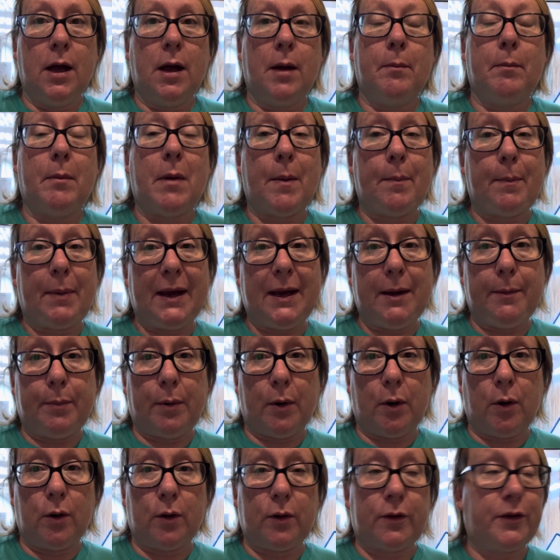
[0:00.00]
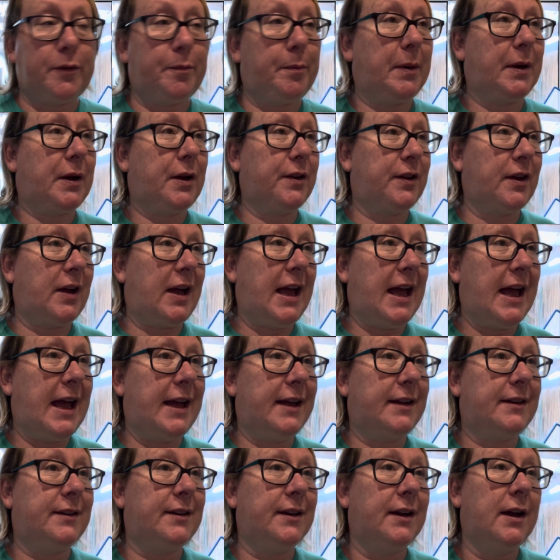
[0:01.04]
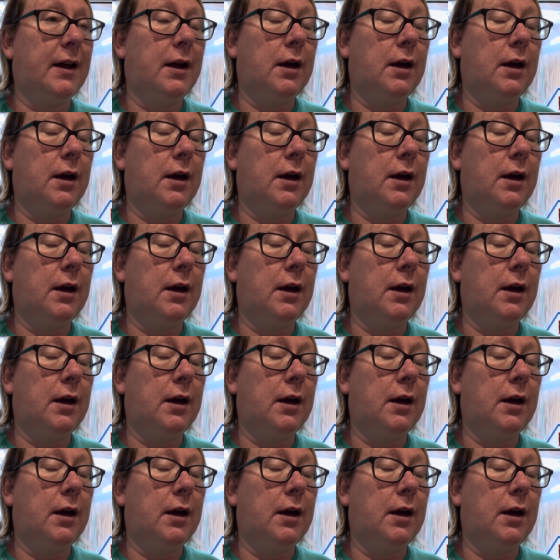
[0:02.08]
my B box because I had